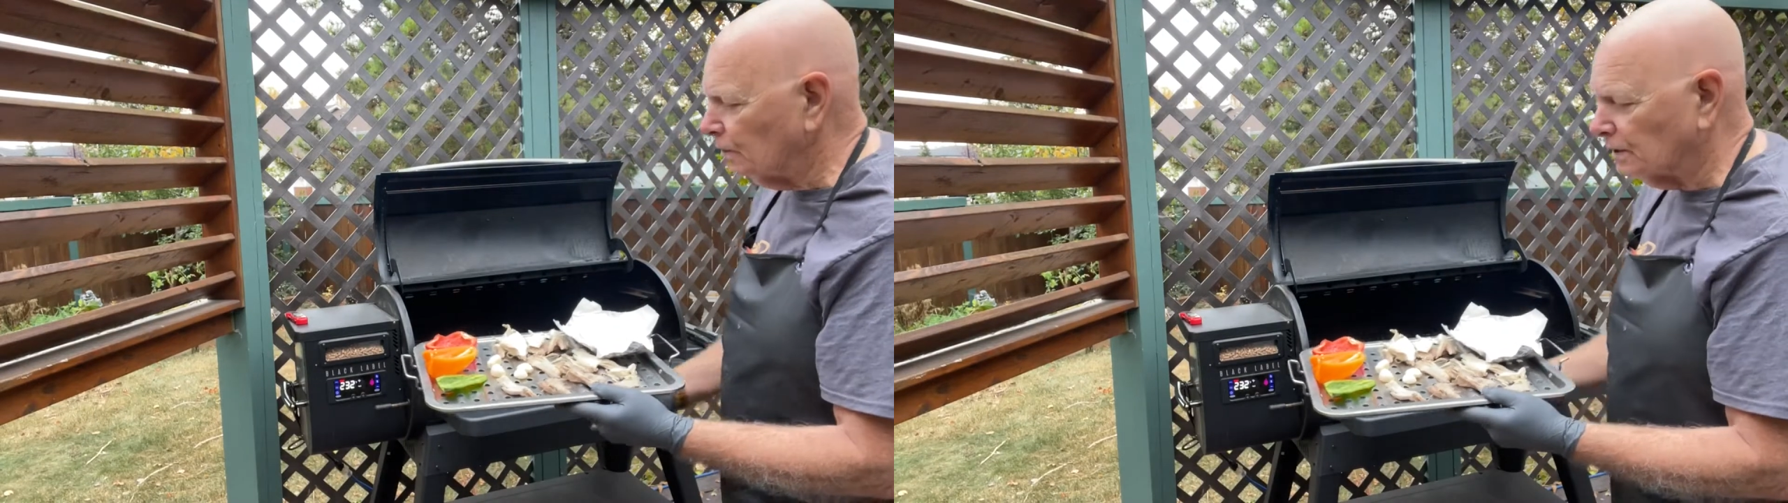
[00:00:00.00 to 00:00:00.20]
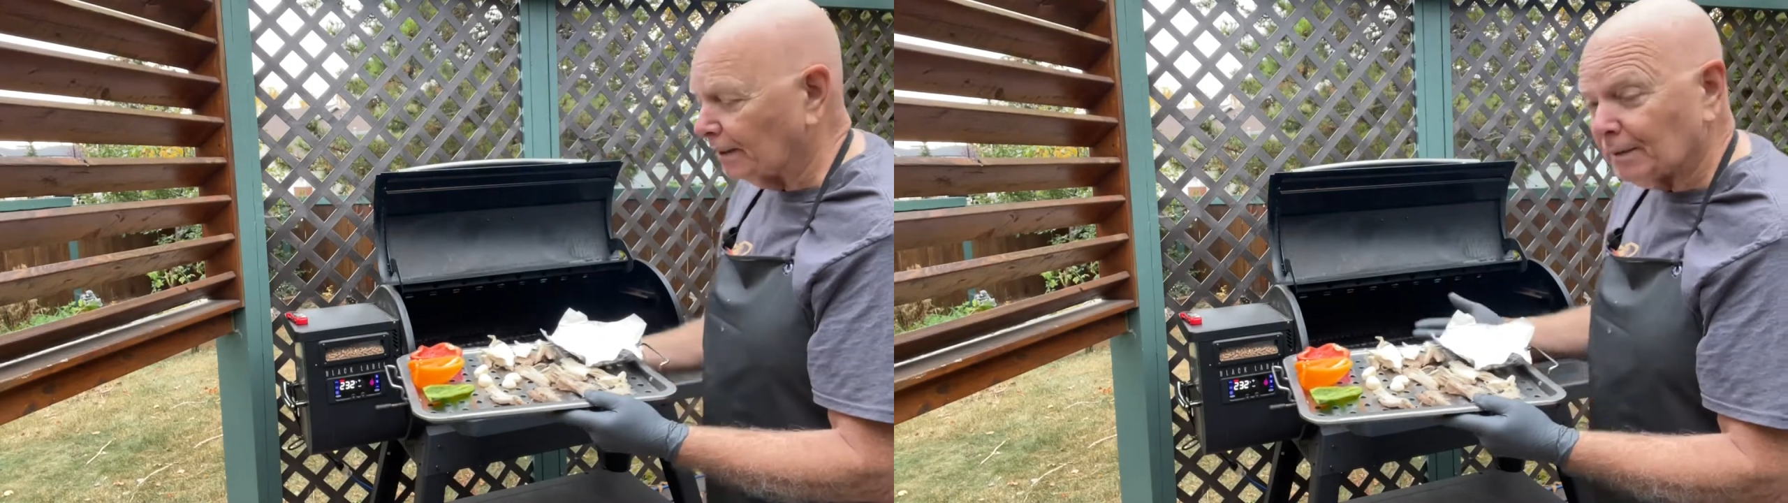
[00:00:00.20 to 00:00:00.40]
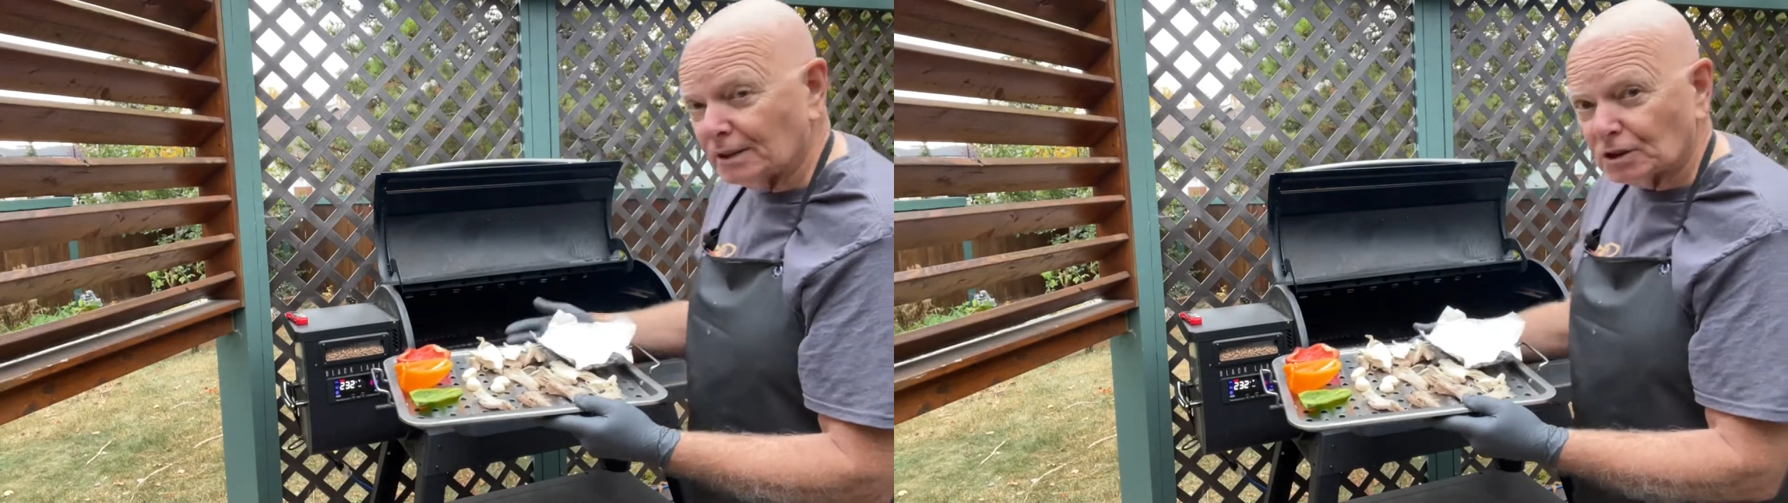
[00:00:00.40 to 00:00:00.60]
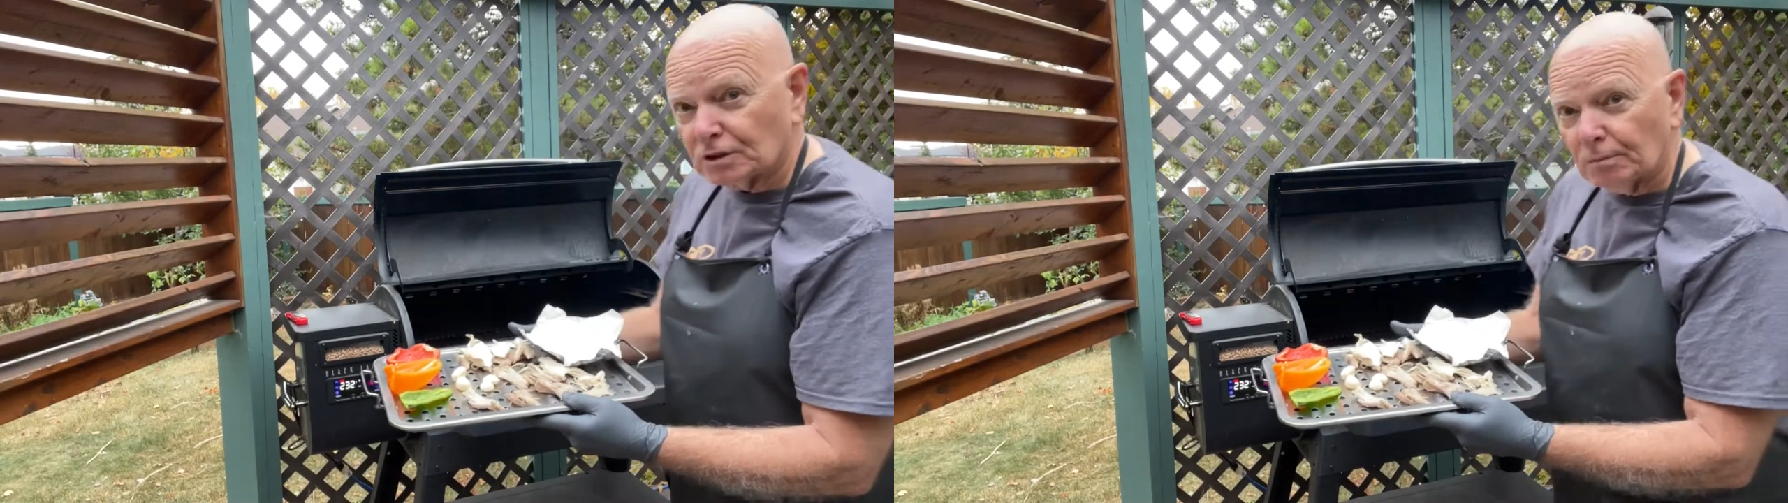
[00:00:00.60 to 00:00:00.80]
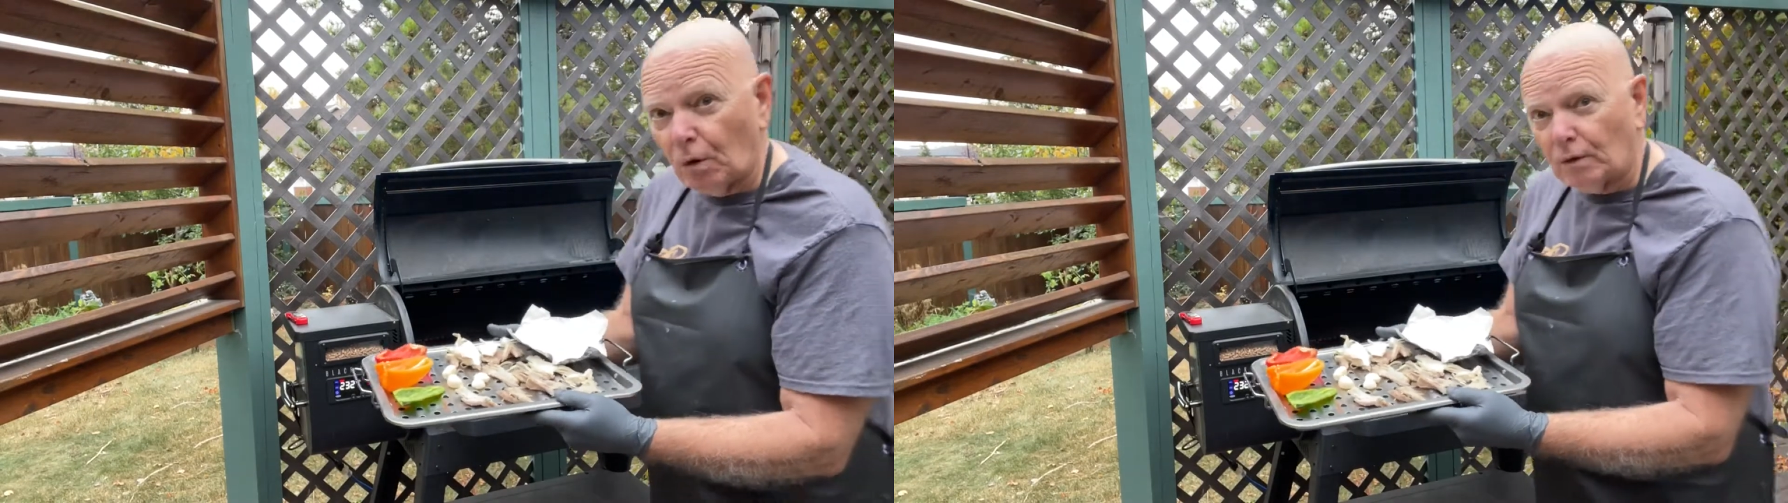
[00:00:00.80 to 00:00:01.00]
is I'm gonna
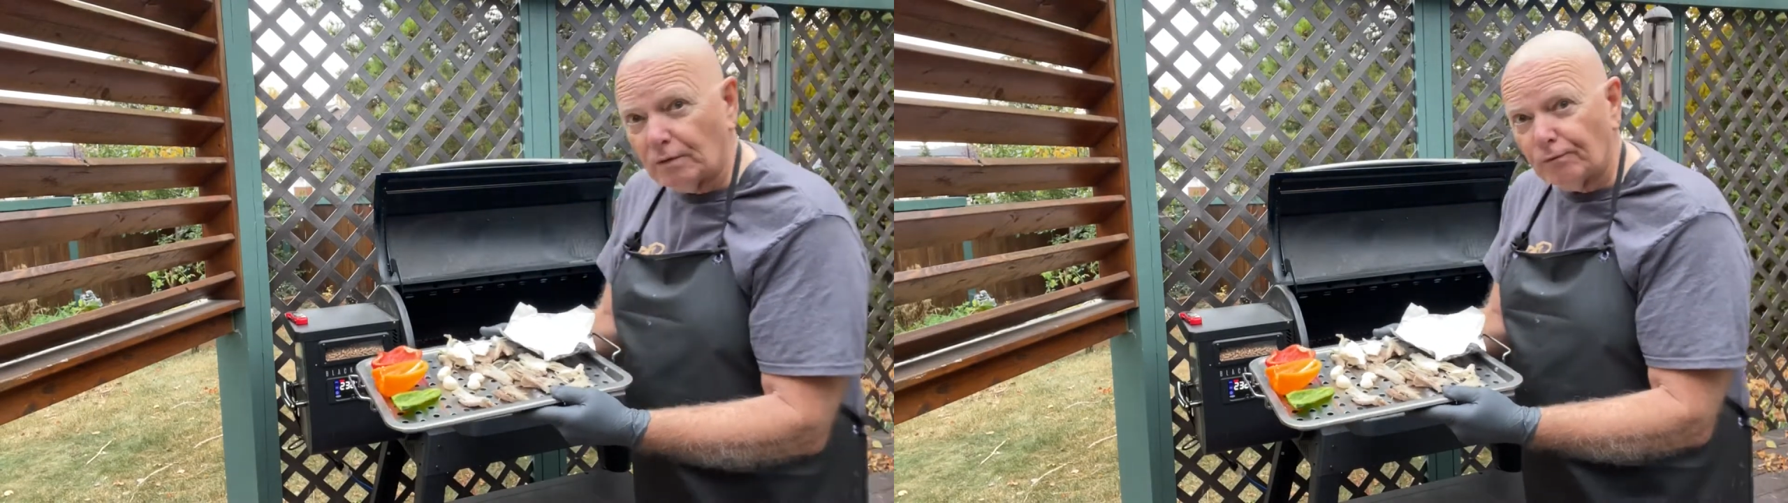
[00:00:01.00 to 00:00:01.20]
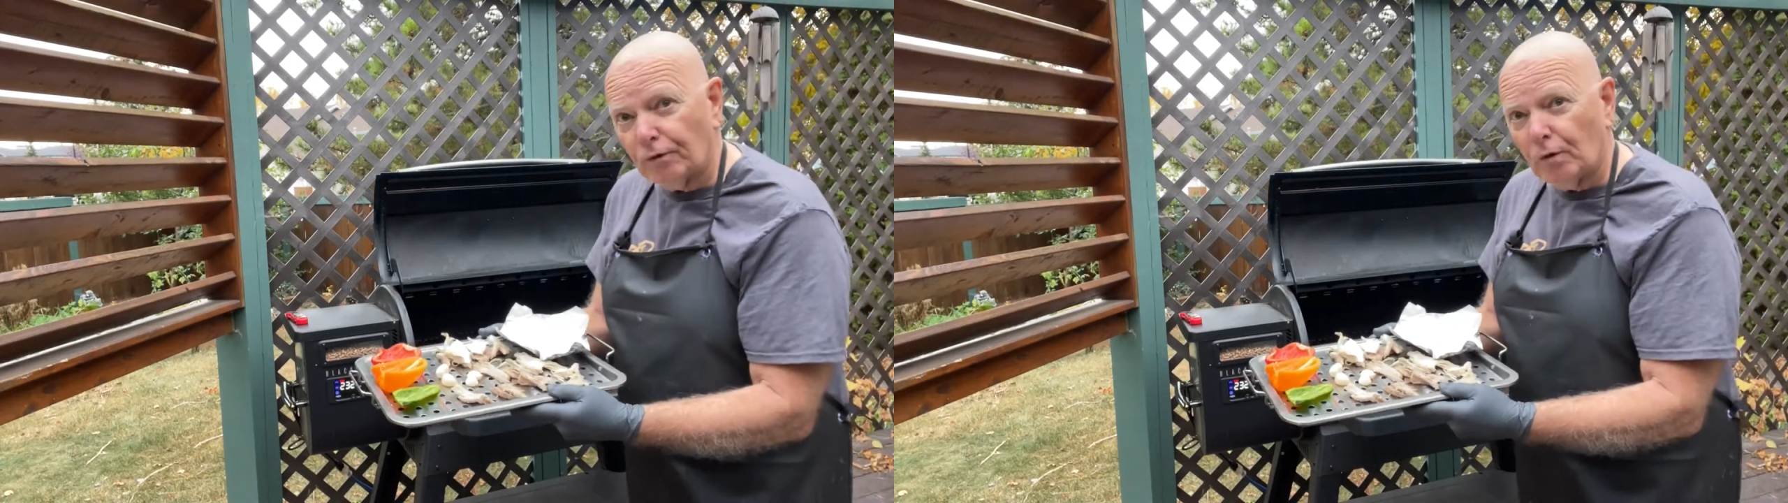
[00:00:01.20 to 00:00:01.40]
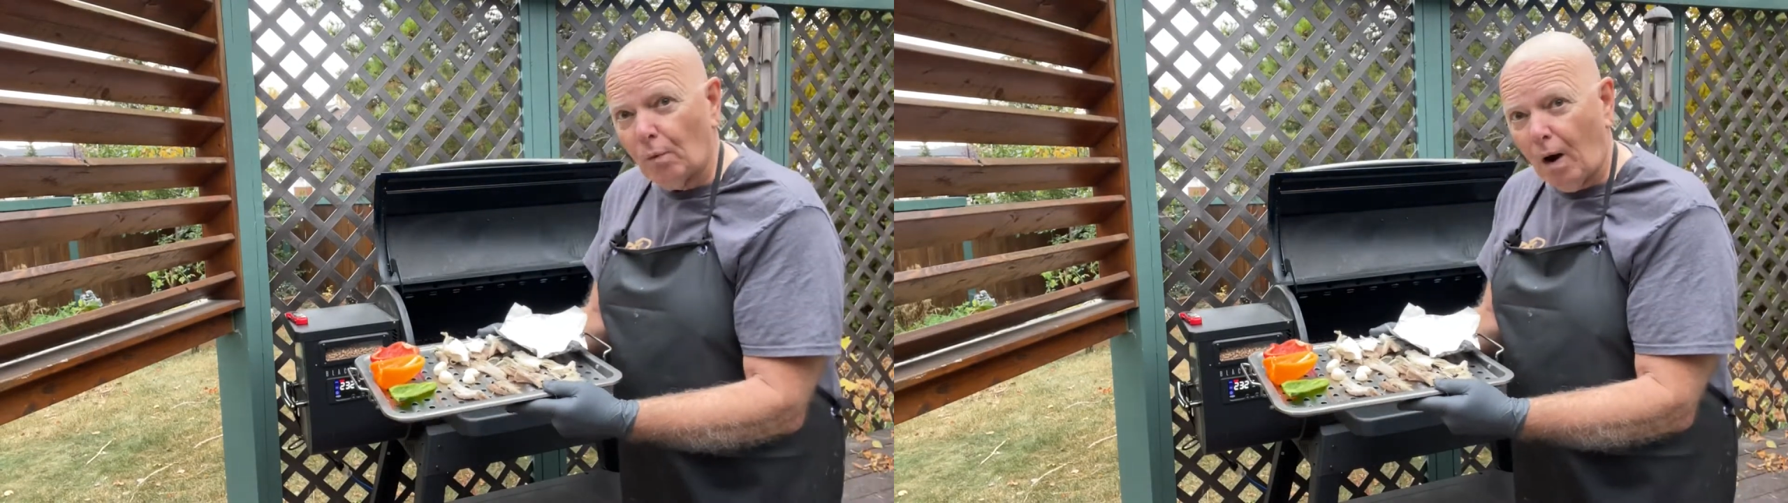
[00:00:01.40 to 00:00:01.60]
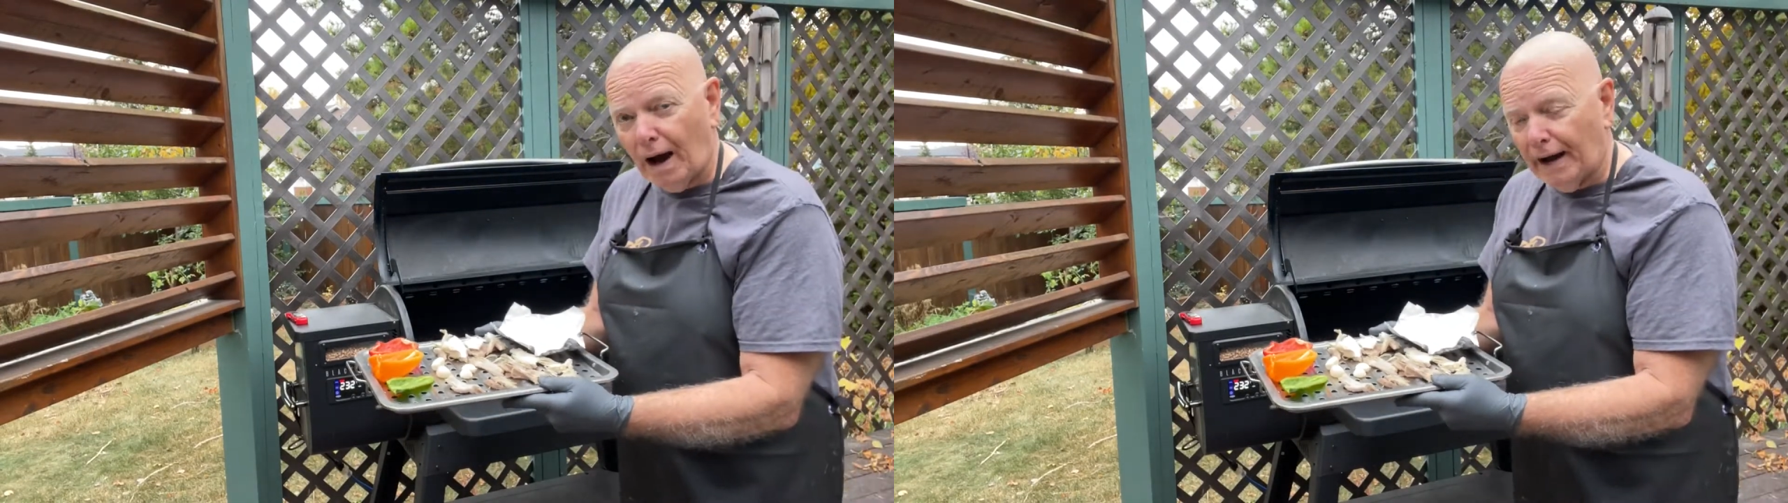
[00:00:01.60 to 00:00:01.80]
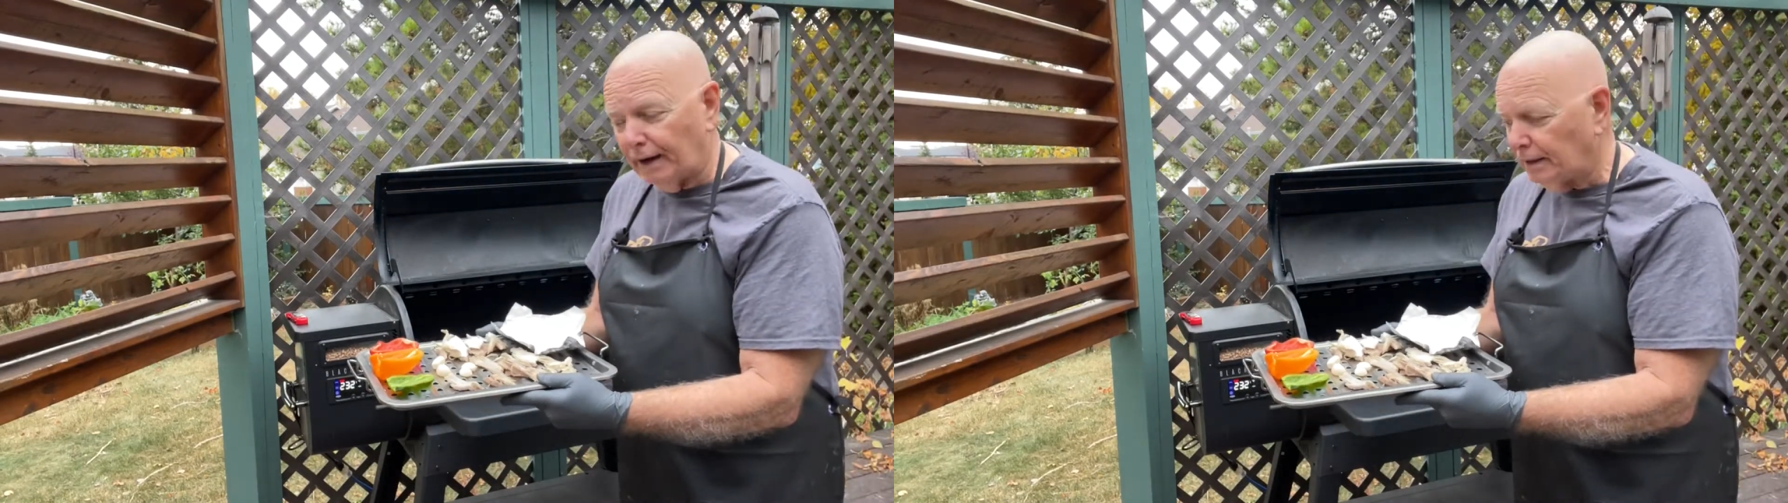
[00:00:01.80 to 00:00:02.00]
smoke it for a
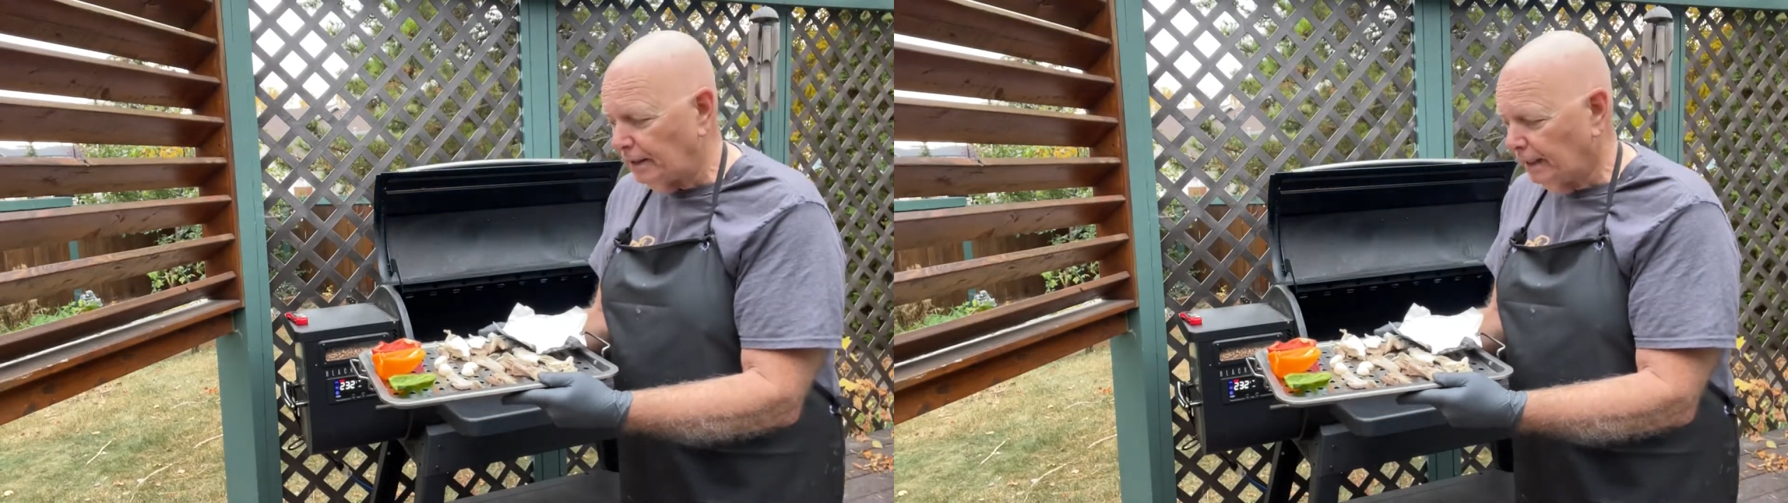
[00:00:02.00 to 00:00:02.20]
while,